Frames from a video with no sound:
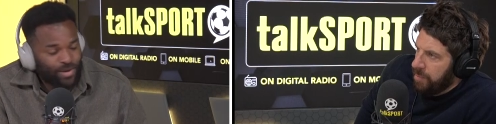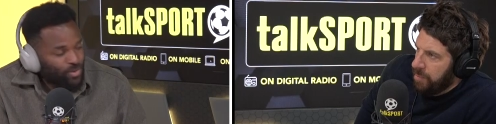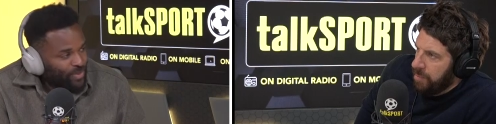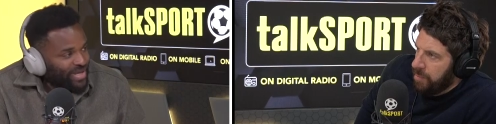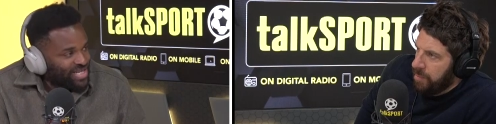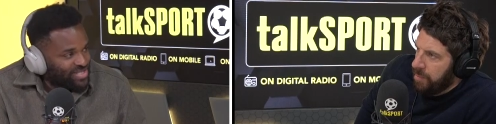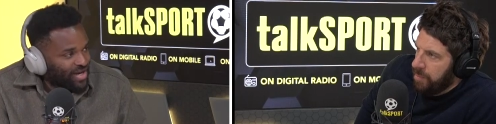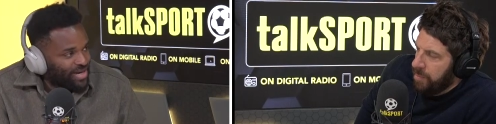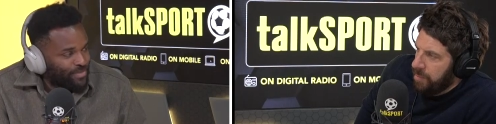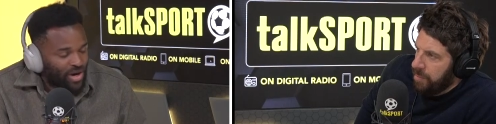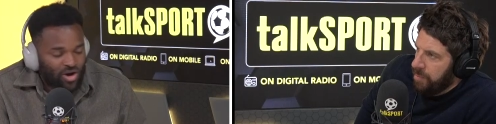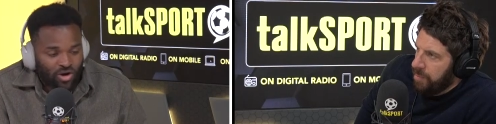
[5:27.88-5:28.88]
Speaker 1: It would be
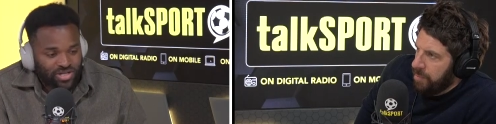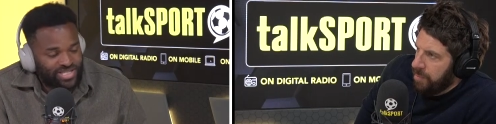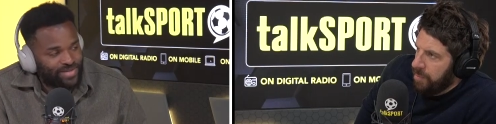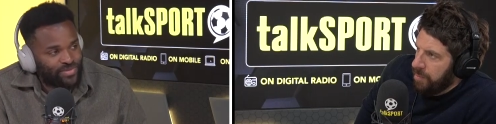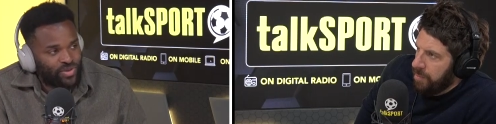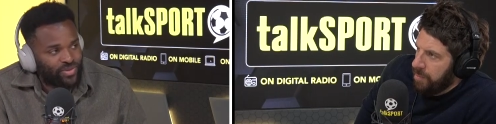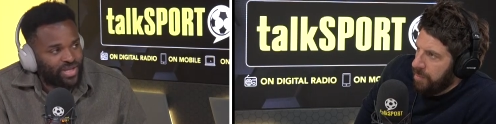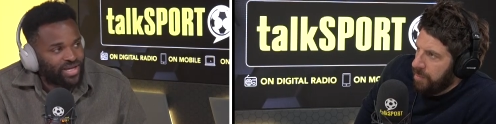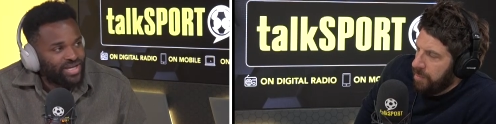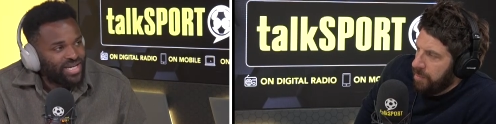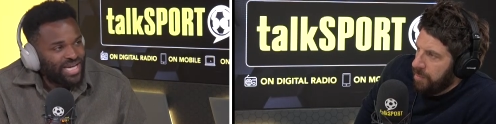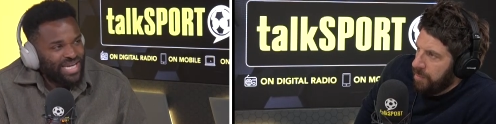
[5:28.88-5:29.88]
exciting, but I can't see him doing
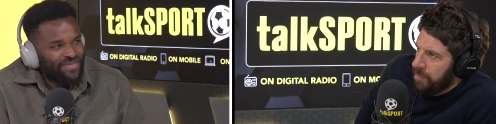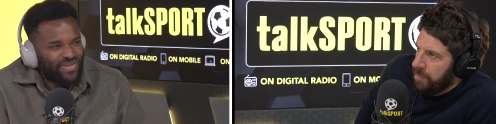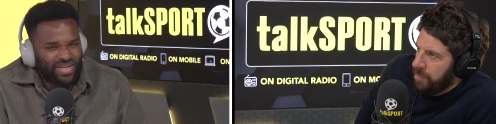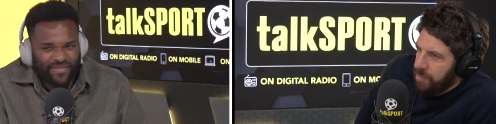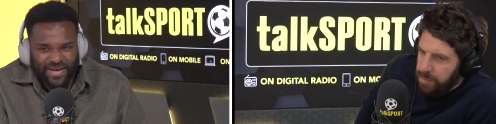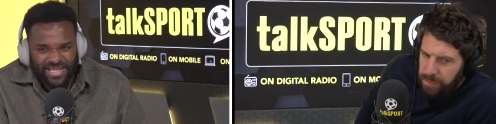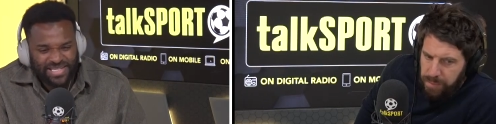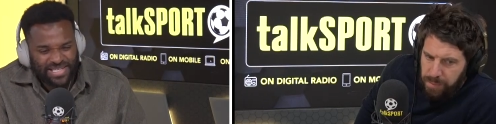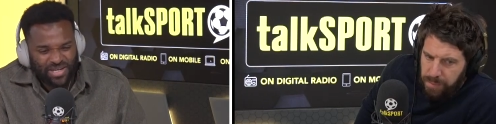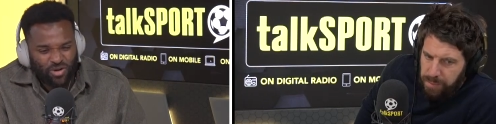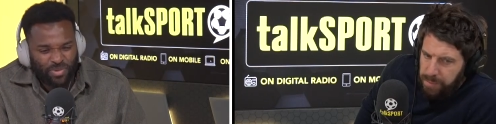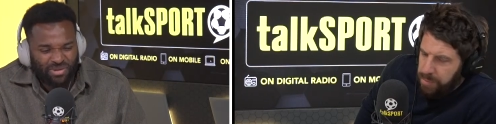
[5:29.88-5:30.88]
that. And even Juventus
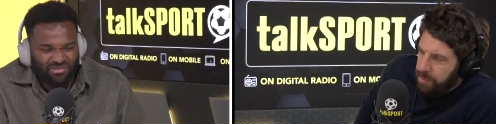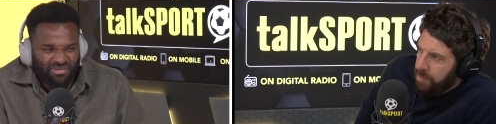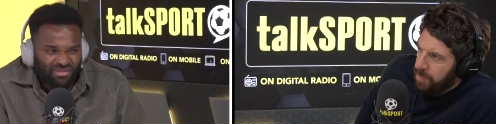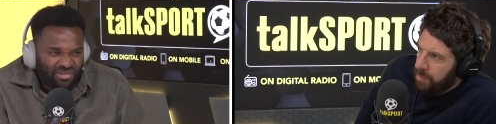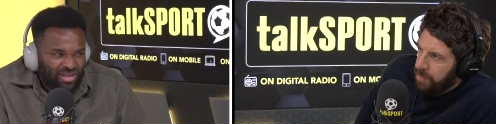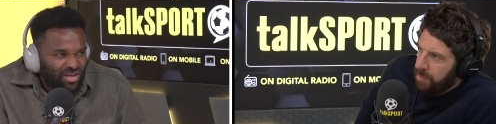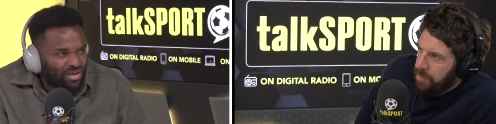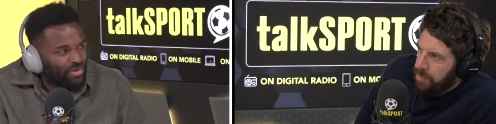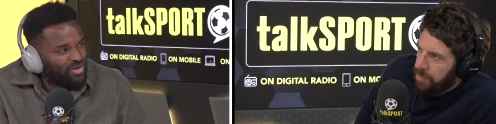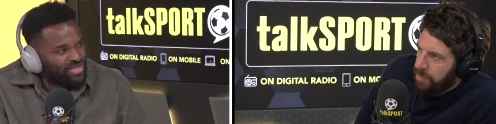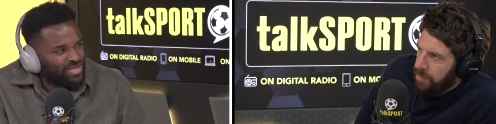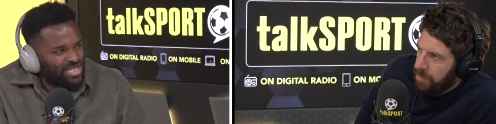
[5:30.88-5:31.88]
is a little bit
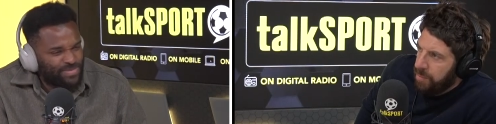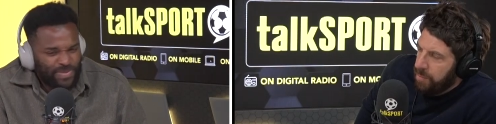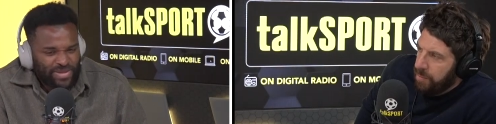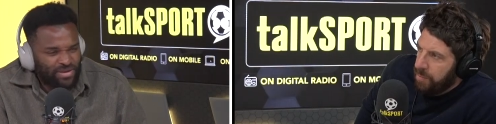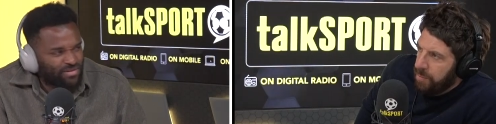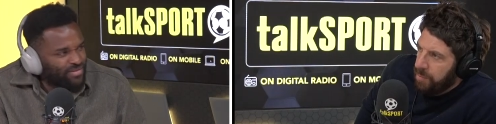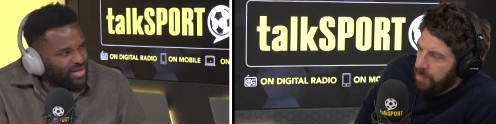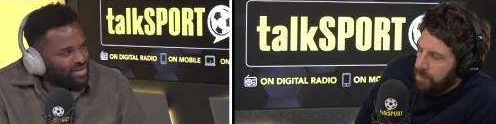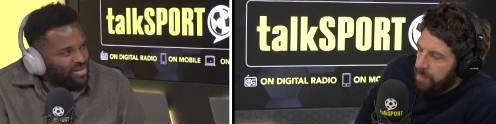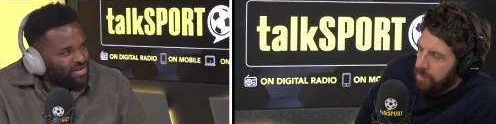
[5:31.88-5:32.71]
because he's been there already.